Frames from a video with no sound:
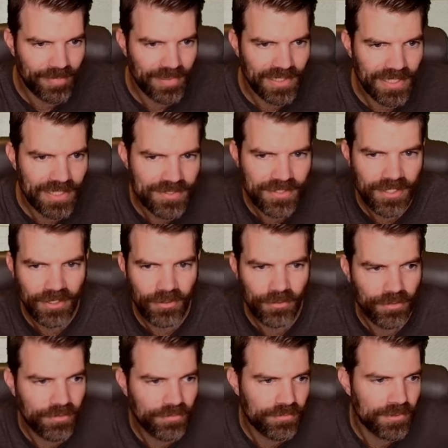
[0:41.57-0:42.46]
But let's go
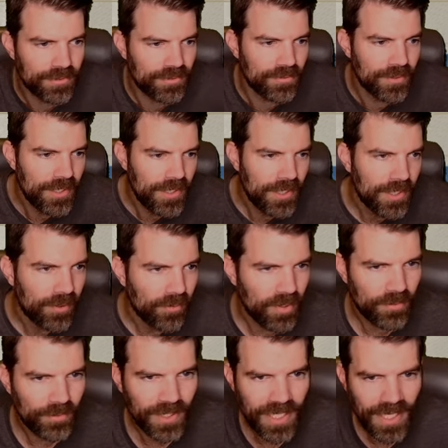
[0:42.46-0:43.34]
through
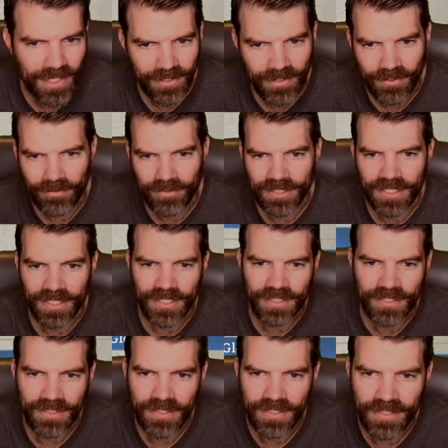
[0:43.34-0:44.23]
what we got going
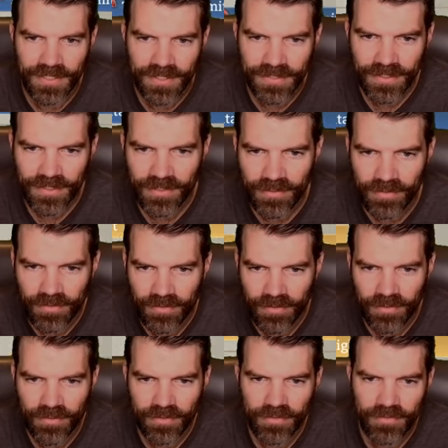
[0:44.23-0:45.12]
on in
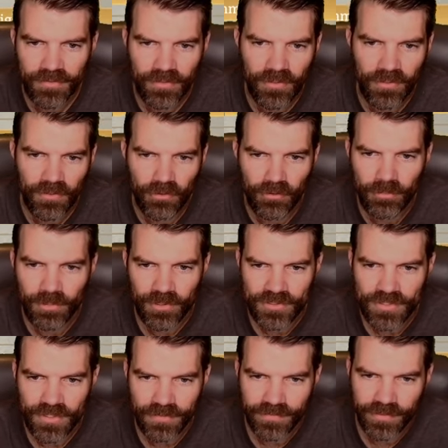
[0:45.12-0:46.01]
global
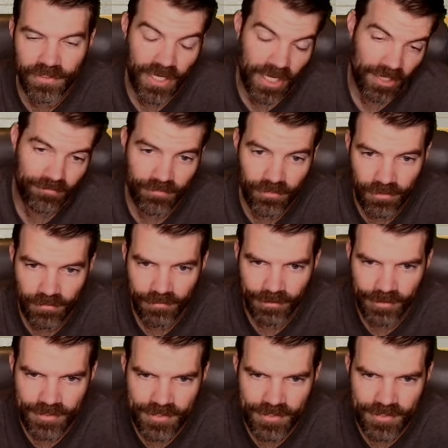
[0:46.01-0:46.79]
server and Forerunner